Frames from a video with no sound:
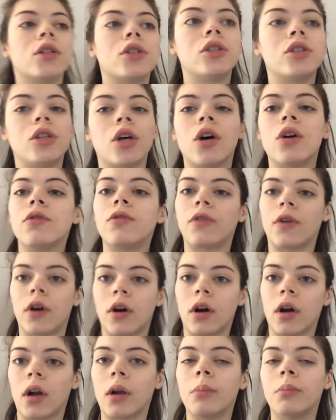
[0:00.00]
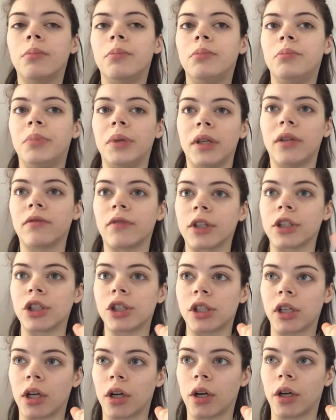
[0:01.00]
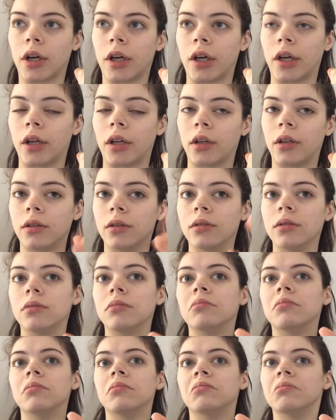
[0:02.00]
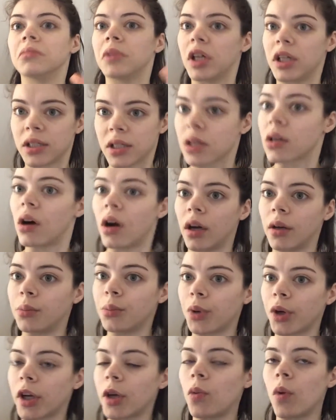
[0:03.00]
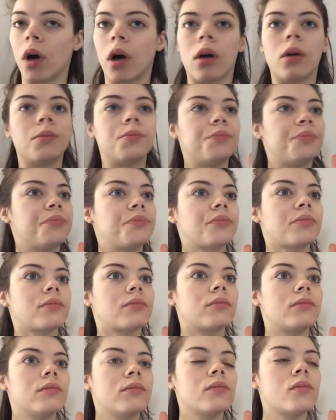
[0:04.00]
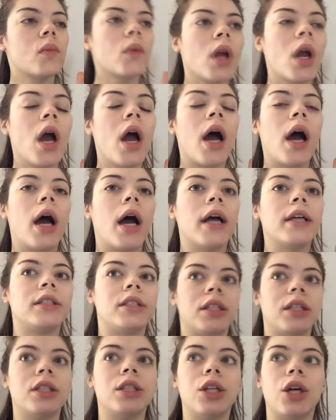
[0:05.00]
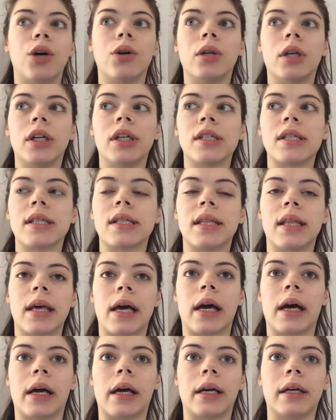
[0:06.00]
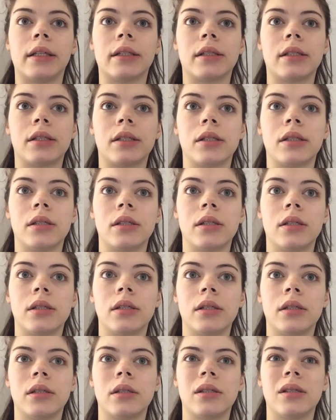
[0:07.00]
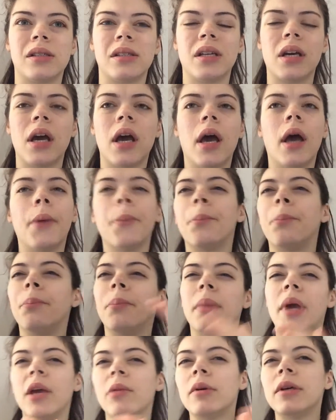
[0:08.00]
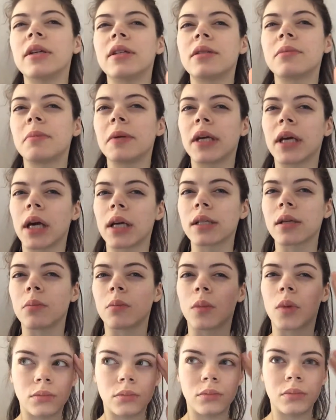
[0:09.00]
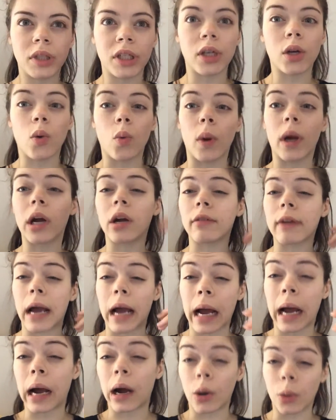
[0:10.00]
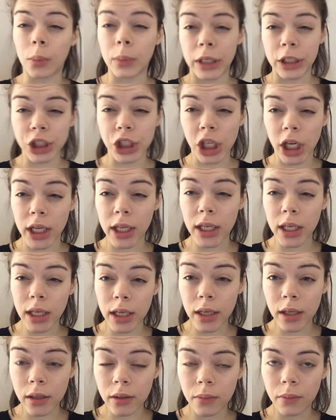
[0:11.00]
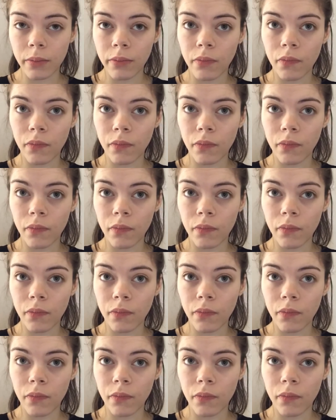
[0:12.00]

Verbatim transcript: So far, being vegetarian has gone pretty well. I did notice that maybe it's because I'm being aware of how much I eat.